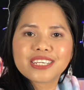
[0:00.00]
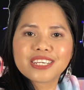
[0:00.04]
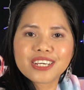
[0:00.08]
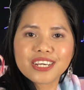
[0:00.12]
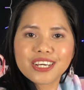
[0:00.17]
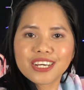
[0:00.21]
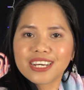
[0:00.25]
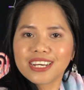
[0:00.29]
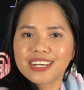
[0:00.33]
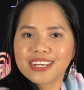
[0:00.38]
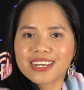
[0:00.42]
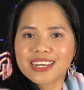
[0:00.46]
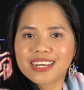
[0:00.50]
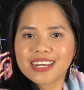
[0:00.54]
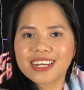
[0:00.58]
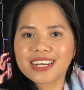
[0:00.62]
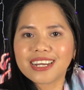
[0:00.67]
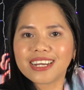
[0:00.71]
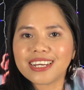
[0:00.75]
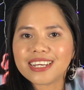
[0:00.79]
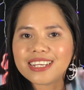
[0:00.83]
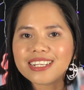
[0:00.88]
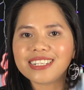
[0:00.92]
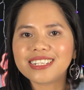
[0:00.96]

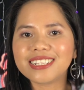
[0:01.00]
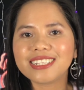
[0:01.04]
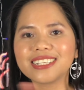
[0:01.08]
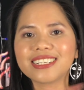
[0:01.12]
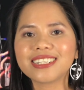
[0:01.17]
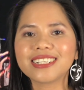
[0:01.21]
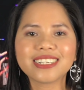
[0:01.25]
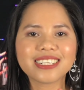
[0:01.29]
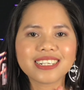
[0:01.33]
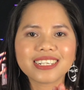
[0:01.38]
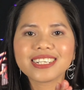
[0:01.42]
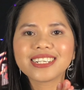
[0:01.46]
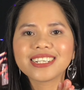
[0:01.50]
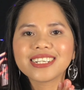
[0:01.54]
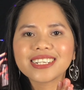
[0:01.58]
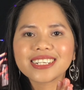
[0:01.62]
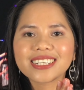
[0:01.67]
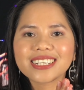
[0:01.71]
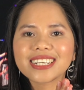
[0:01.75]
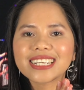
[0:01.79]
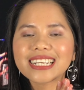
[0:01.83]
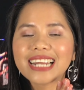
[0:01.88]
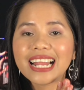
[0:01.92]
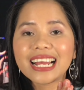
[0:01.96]
good.
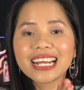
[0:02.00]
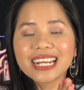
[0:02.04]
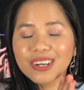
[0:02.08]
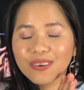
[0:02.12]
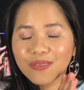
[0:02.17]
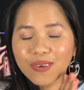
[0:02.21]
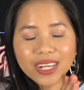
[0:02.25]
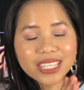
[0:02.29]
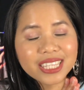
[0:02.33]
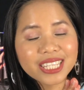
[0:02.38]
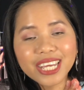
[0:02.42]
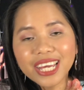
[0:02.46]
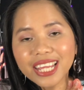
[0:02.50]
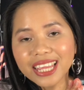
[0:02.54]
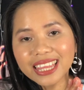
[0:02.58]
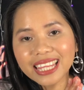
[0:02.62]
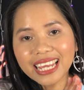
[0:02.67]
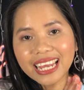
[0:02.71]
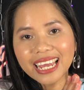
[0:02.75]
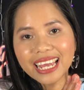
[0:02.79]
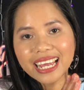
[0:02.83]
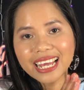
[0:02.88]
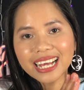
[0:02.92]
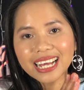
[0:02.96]
What do you
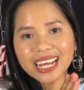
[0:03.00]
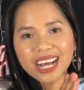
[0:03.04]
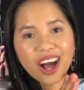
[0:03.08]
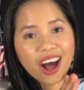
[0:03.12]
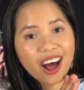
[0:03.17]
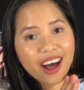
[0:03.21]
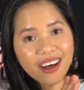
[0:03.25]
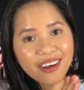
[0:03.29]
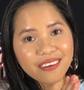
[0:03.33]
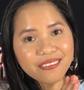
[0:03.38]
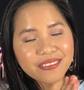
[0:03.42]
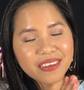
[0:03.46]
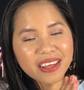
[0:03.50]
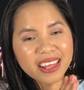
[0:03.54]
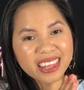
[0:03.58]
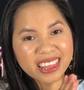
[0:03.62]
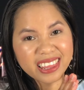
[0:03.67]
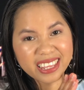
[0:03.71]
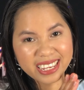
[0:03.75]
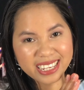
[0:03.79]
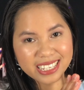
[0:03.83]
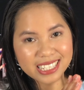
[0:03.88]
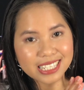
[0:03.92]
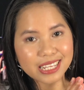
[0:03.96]
think of
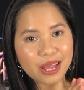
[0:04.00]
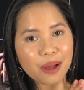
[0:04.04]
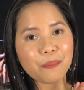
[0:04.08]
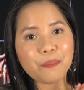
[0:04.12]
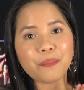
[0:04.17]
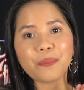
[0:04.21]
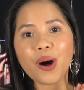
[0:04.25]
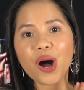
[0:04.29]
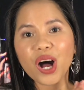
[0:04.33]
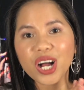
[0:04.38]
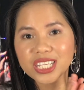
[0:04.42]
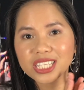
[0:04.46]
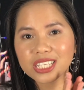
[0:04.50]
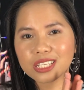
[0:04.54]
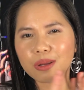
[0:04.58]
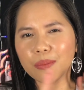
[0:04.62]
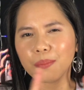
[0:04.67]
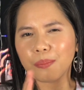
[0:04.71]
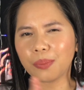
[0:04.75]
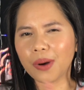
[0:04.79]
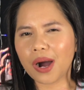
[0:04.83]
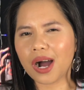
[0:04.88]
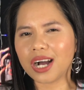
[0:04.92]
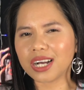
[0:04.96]
this month's
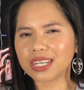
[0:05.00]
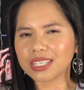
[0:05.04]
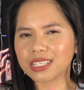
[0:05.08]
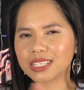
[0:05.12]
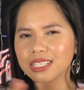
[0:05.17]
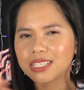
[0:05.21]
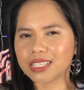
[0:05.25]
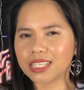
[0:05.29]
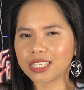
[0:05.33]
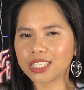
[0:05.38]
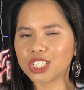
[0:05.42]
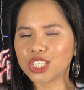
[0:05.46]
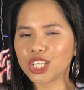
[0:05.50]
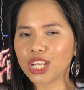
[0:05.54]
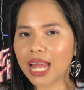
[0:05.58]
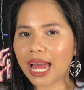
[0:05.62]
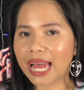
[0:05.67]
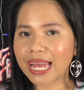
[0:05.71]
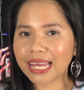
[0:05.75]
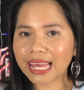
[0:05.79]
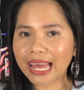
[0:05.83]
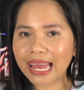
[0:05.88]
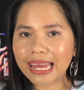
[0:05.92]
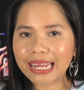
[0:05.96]
box? Did you
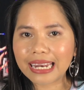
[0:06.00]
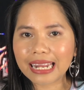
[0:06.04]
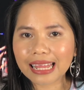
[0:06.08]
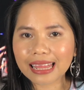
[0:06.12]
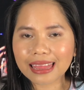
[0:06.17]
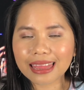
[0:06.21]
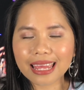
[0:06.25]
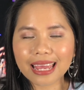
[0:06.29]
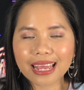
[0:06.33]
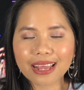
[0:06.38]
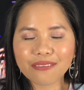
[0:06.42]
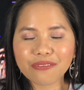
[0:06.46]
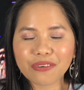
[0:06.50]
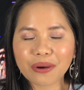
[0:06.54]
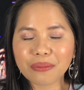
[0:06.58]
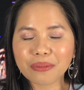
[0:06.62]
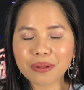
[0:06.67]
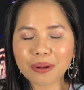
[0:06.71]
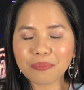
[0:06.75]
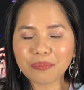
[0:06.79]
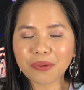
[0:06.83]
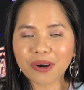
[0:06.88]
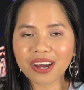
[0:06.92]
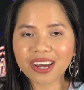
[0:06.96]
like anything from
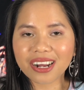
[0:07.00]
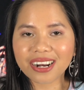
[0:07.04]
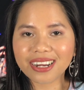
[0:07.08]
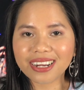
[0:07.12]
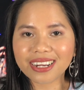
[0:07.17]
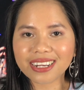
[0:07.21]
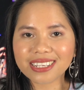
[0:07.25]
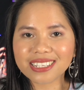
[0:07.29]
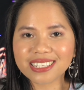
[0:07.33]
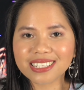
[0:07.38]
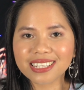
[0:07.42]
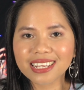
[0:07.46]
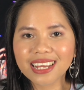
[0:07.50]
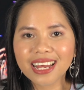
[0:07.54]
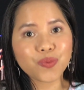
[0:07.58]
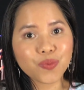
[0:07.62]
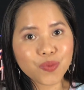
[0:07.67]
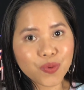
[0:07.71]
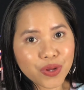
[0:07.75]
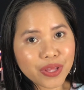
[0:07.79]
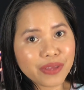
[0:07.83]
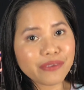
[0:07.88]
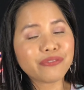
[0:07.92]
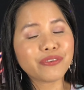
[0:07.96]
the products?
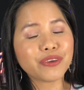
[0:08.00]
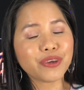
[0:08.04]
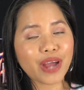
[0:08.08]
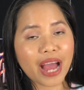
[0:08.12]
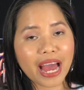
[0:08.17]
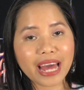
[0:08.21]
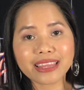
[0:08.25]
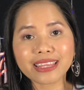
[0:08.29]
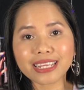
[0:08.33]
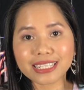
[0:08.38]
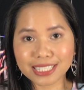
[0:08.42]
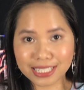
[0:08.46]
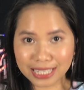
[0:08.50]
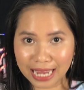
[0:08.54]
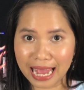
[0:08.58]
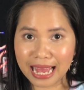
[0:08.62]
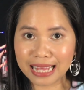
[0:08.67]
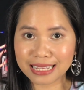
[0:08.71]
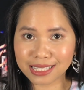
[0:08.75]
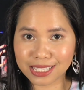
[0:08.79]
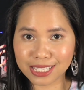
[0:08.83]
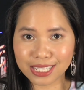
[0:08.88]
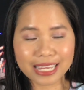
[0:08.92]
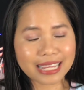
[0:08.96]
If you had the
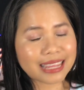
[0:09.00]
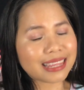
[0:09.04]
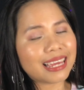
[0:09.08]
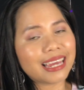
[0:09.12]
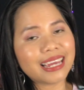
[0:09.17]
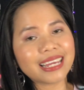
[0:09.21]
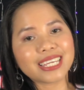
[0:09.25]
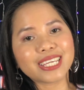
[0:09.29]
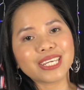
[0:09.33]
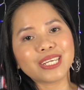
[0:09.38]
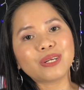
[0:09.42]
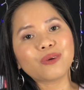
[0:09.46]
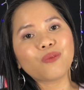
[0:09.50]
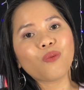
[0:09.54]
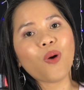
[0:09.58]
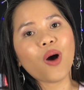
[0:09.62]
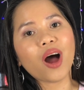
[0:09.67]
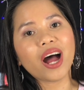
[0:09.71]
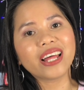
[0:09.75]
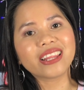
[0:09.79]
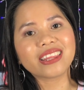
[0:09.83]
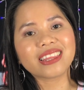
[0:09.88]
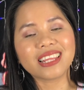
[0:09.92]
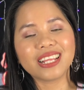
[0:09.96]
chance, do you think you'd
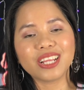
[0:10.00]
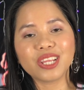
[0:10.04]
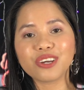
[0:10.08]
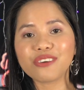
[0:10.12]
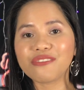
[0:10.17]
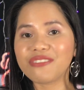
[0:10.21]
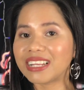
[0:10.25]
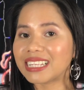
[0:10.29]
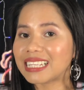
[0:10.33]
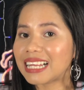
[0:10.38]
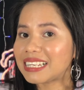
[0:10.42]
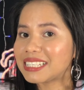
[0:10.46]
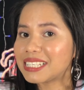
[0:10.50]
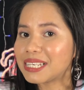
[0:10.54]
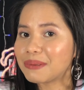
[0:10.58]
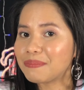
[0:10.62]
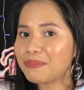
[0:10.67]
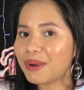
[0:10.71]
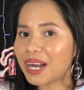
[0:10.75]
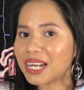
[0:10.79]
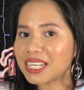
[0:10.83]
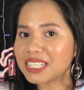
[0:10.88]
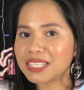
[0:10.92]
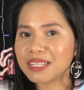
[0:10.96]
want the Lookfantastic
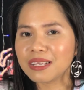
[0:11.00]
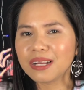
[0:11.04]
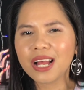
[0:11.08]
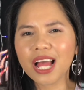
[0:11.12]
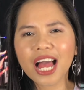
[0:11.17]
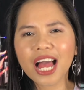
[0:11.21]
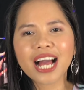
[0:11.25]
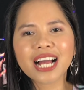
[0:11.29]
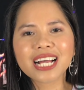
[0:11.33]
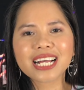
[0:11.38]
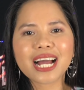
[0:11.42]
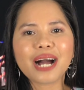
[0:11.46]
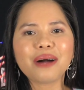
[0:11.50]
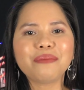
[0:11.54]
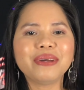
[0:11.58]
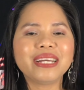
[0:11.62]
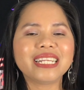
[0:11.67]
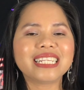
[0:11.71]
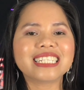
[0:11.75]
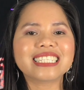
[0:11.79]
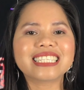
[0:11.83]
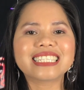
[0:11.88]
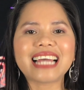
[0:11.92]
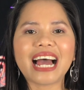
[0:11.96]
box?
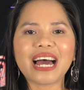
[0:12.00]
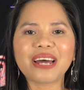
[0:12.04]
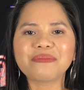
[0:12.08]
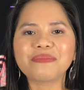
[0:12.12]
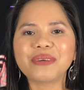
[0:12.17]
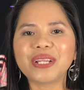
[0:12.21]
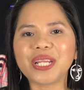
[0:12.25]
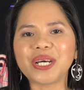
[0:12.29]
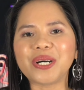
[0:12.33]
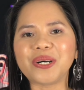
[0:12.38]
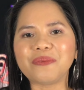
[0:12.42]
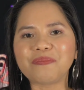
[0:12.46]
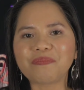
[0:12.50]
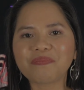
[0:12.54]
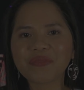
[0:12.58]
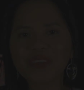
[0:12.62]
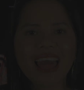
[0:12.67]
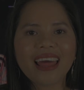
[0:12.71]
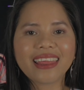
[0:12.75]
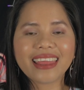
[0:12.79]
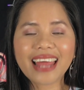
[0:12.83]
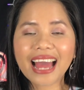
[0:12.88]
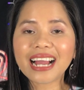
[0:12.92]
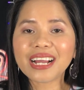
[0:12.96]
Comment it down below.
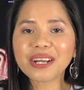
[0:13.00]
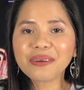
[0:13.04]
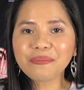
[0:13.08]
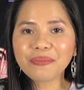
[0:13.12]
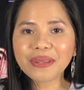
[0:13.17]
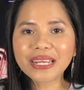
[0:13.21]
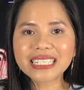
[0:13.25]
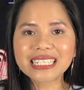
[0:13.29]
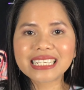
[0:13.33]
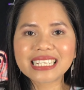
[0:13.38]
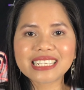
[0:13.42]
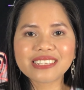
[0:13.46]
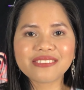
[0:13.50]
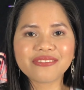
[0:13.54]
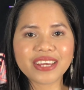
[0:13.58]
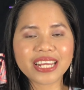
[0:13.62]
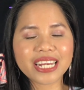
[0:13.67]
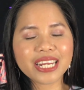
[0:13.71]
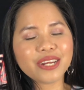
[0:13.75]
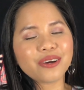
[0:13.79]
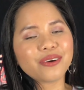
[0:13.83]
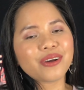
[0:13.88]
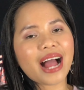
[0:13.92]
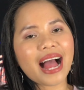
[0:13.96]
That completes this
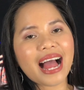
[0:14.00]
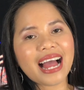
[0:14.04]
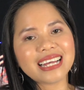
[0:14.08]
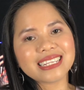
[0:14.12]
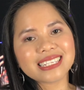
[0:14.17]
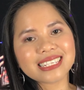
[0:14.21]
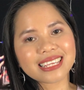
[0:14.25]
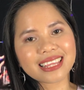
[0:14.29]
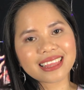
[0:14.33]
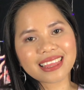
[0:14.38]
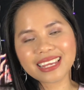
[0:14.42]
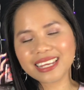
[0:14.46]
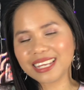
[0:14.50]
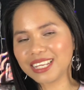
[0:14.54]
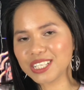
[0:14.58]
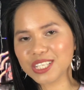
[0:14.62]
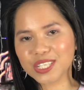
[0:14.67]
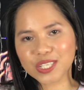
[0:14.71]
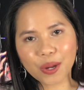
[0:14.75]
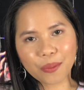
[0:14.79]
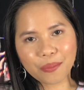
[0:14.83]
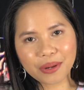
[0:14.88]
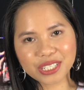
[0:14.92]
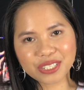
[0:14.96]
video, guys. Thank you
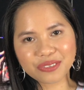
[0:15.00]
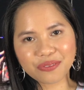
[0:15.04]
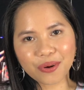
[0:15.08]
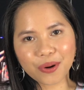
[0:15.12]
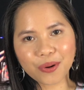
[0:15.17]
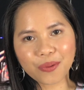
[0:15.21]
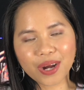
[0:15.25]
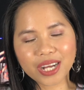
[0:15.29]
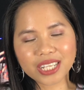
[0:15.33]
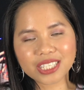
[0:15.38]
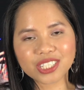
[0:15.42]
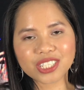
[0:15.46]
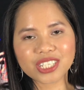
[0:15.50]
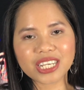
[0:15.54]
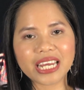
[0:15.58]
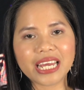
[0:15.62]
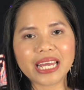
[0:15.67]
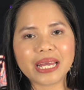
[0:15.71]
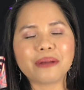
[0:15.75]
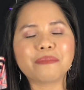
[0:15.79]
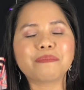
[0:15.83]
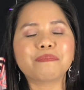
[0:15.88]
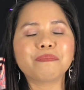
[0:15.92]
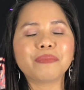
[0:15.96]
so much for
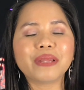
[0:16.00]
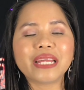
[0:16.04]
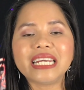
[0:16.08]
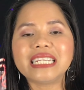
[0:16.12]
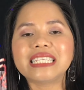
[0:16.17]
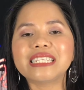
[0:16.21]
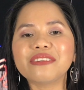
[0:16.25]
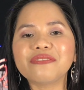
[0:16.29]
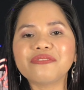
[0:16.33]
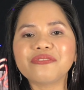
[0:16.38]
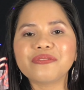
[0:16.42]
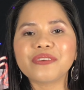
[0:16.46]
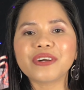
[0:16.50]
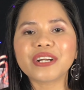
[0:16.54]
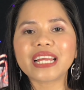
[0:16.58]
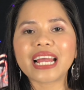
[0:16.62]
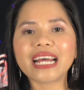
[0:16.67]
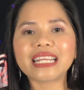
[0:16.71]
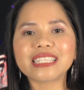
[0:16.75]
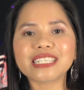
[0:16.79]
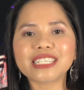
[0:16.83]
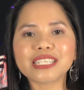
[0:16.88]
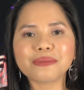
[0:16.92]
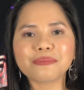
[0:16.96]
watching. Please don't
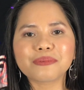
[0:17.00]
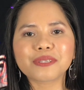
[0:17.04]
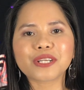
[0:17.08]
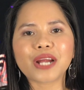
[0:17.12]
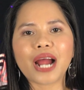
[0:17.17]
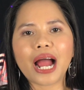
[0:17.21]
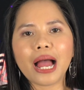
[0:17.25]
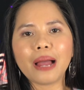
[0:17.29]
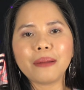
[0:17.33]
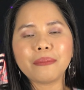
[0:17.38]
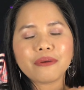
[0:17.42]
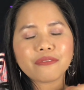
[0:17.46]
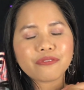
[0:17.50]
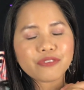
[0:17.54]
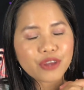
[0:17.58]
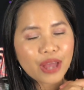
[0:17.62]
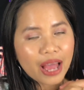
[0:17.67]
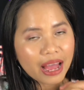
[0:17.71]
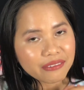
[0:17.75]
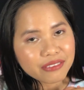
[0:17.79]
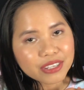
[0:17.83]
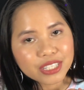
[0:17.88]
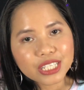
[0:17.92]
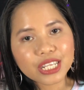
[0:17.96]
forget to subscribe if you
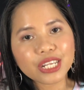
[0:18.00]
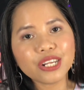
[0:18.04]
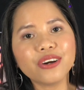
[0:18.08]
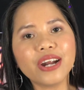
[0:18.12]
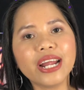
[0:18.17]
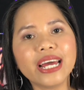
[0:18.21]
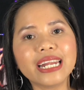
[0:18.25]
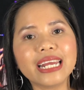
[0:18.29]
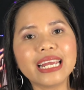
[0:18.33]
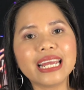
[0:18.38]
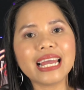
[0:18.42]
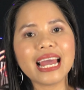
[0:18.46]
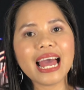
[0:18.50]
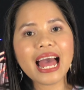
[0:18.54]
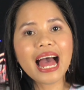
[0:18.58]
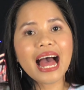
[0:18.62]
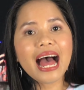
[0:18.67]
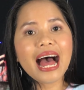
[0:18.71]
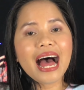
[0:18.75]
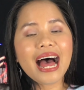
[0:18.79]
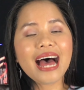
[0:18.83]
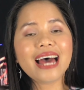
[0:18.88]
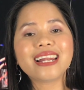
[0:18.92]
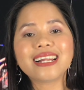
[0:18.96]
haven't already,
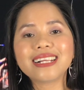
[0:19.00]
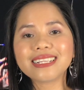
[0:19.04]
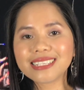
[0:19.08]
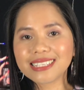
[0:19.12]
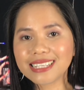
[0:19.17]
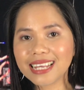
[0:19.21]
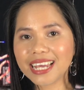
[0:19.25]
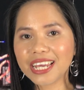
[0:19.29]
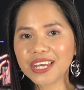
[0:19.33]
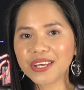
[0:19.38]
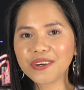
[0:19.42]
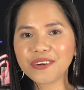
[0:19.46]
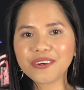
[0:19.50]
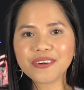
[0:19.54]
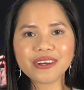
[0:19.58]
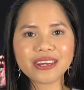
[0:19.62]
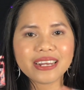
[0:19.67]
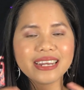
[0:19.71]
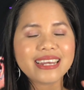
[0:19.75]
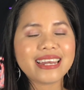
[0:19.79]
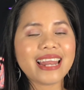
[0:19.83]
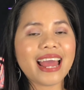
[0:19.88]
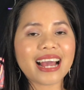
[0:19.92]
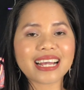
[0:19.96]
and I'll see you
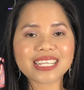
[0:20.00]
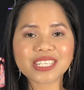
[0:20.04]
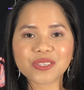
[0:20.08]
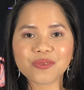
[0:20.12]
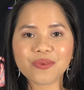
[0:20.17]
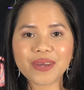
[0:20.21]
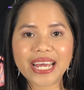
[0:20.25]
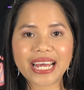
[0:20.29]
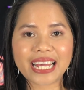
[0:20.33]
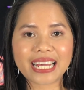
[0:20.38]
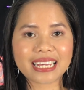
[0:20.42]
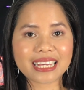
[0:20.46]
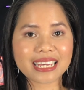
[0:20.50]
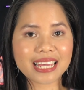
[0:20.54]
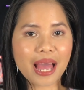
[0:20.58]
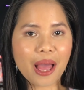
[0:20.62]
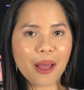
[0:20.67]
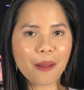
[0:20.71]
next week.